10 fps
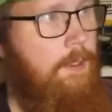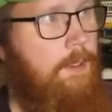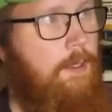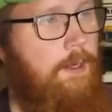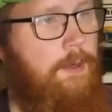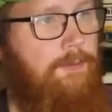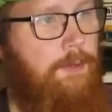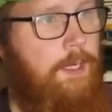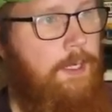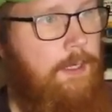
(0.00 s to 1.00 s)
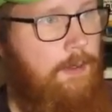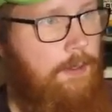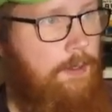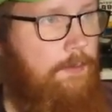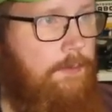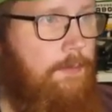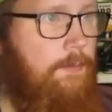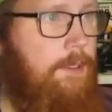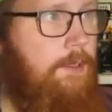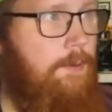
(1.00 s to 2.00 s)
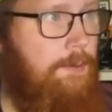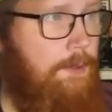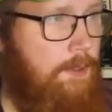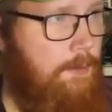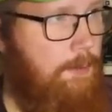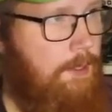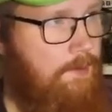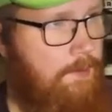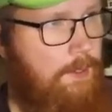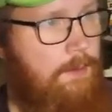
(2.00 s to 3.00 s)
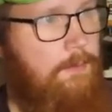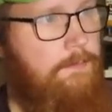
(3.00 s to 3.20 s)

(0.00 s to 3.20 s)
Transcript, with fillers: Got enough to get in here now, so we can go to the other place later.